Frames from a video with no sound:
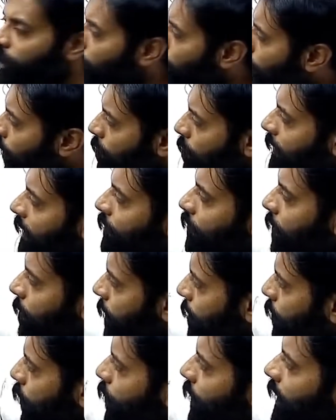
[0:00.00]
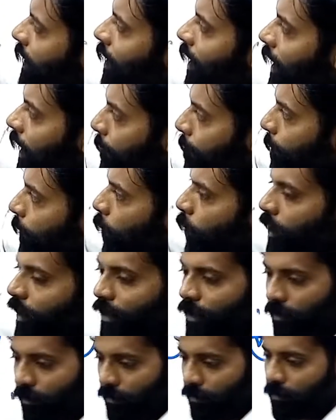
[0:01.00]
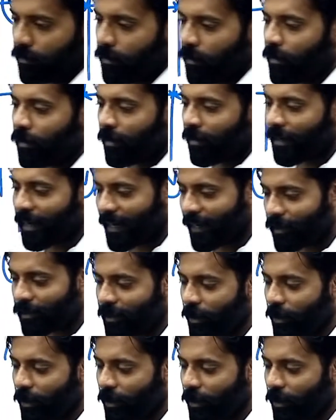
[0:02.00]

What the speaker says: object will be moving up only, right?